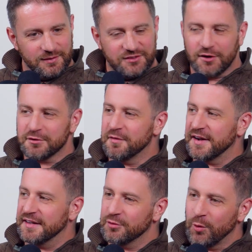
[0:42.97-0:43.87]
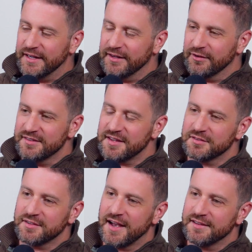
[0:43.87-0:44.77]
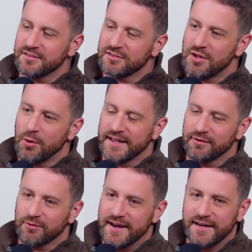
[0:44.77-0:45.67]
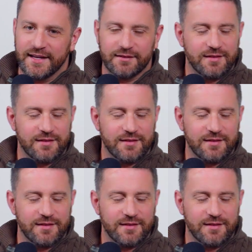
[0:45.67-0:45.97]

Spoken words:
But it's also fucking 20 degrees outside and snowing and raining, and